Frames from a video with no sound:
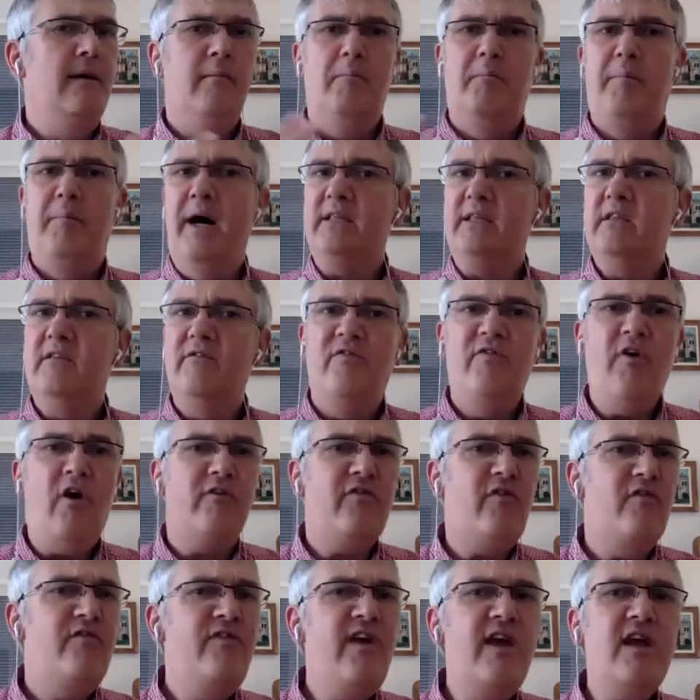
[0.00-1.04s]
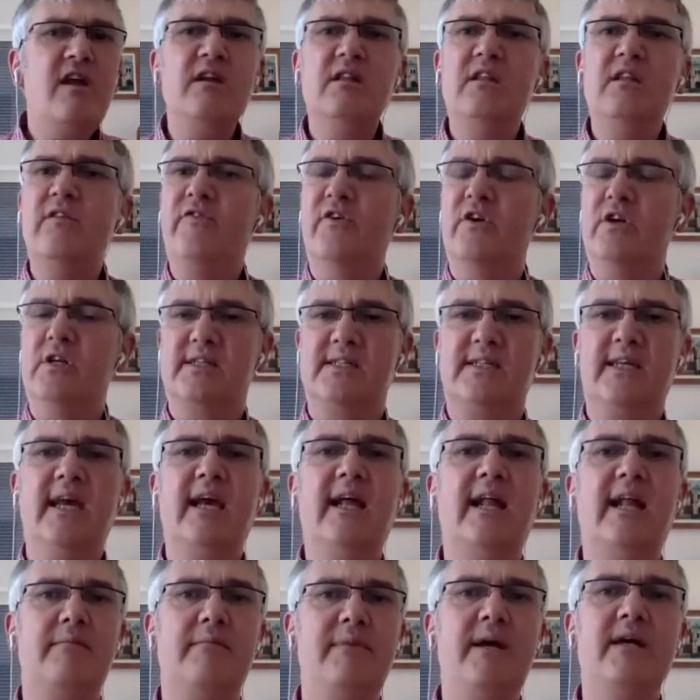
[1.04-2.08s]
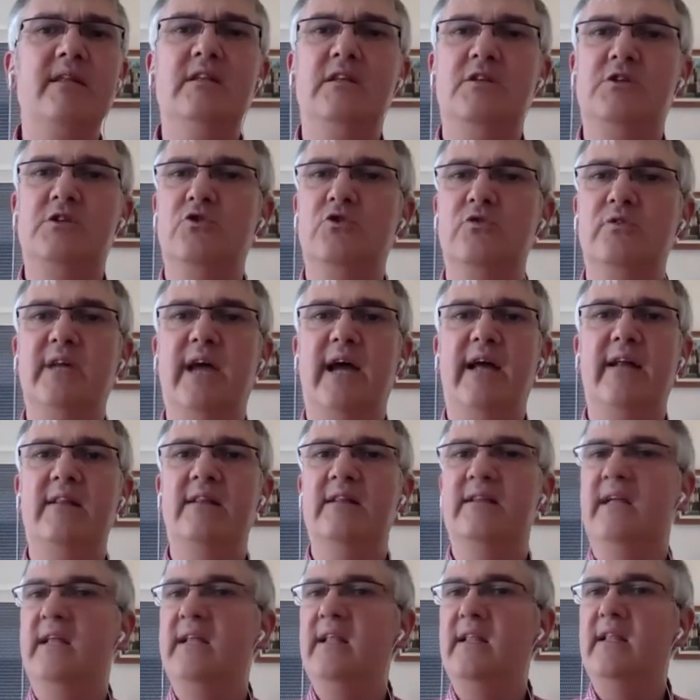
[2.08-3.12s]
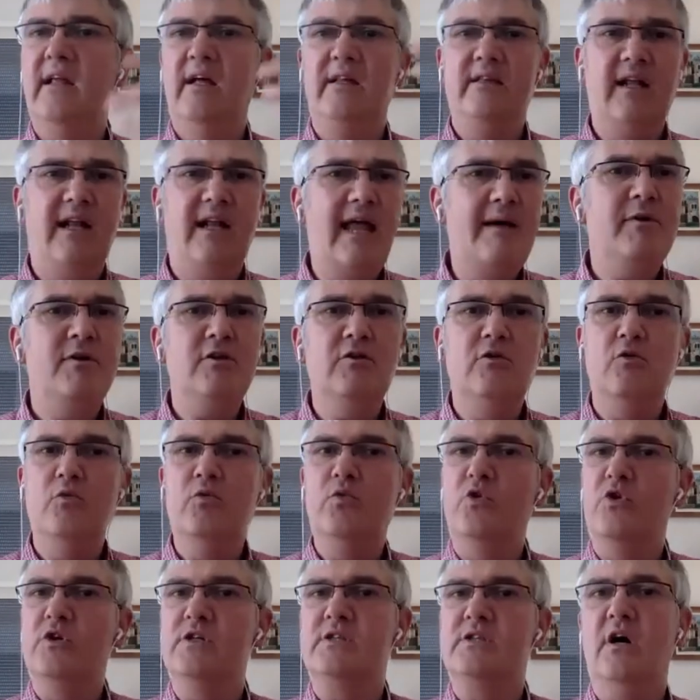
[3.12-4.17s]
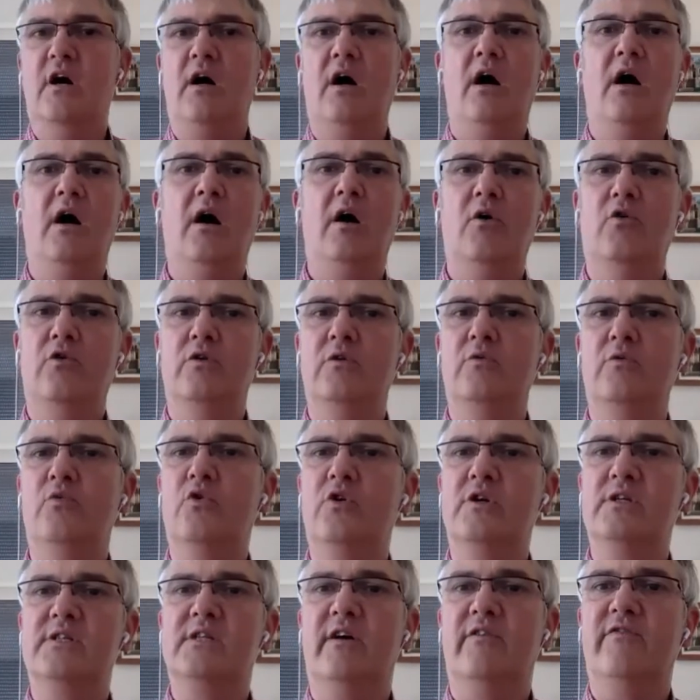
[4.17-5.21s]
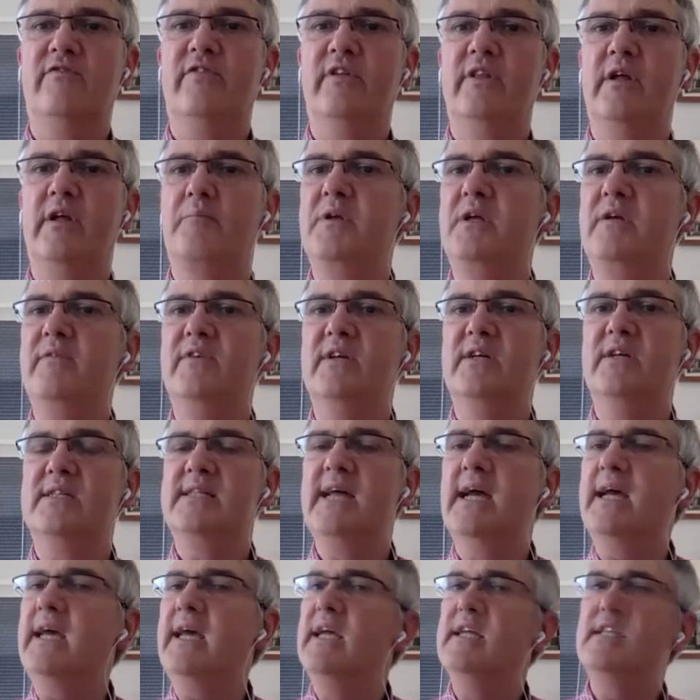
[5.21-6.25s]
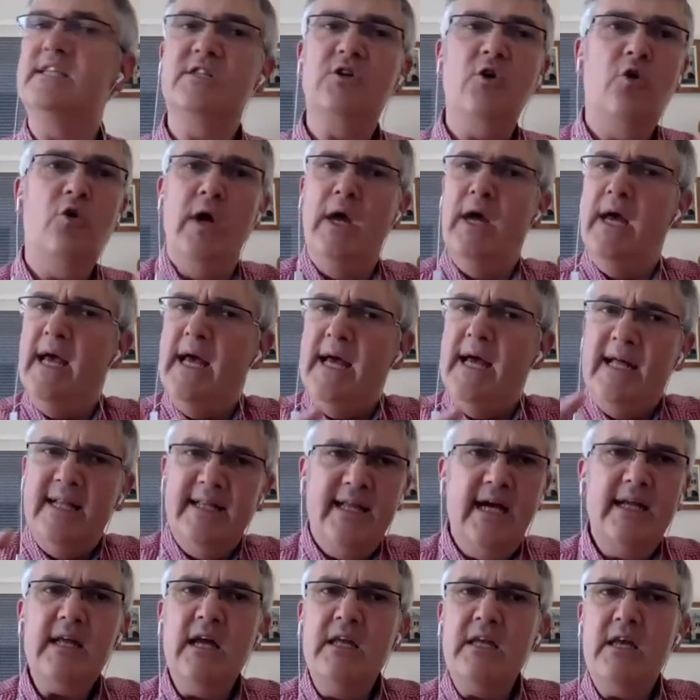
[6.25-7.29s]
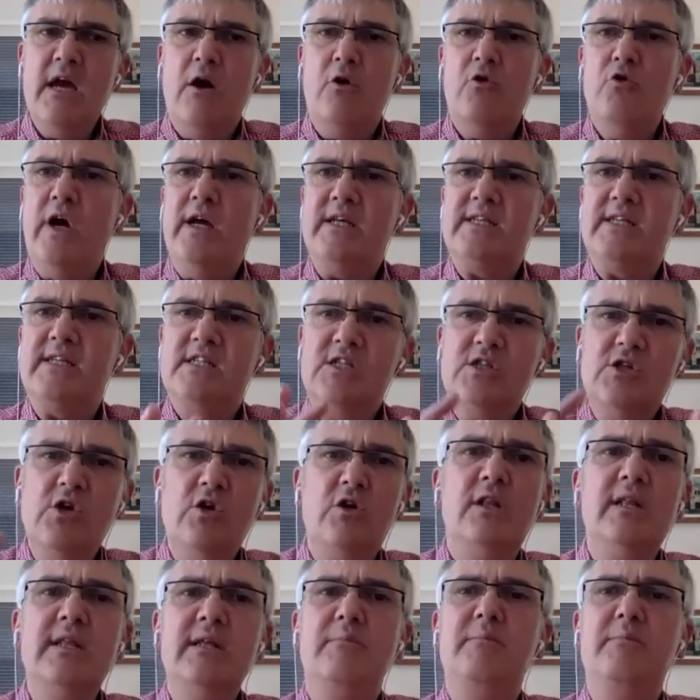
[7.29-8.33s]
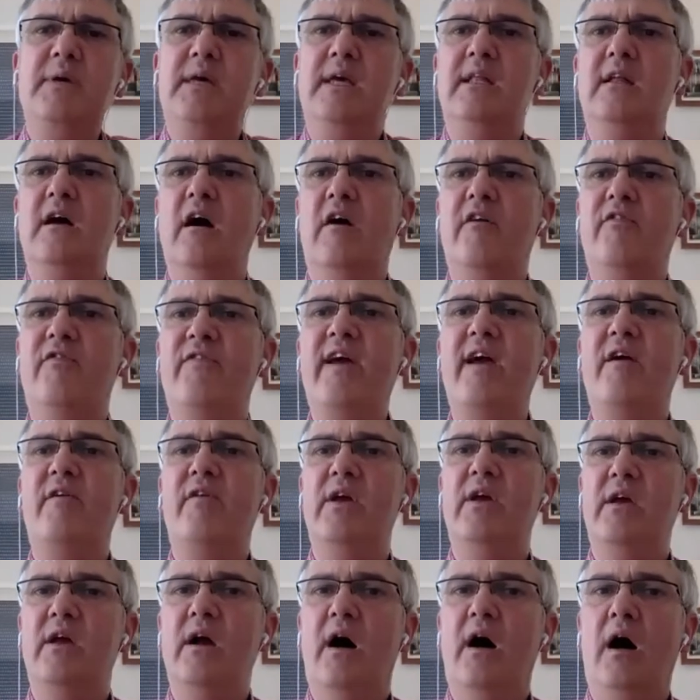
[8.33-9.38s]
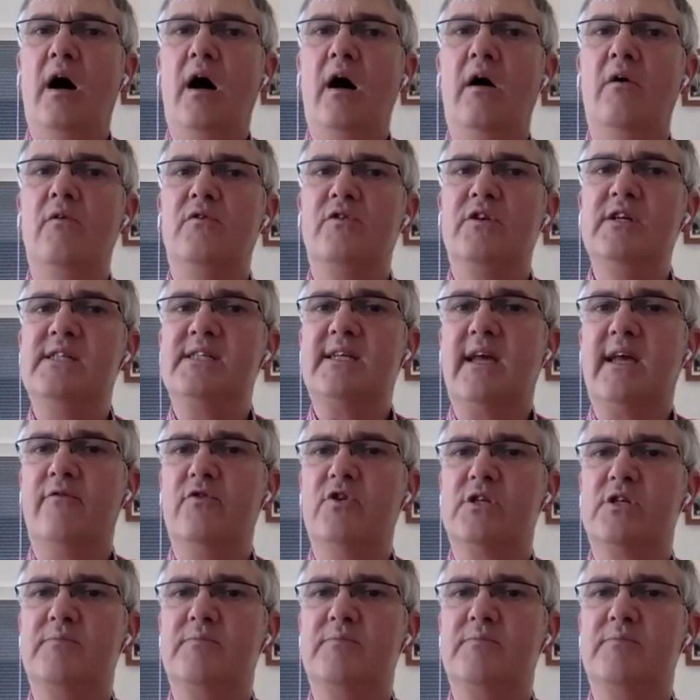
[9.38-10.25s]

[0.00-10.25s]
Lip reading: but of a very different scale and magnitude than the Lebanon wars or the wars of the previous decade. So Netanyahu has certainly been a very risk-averse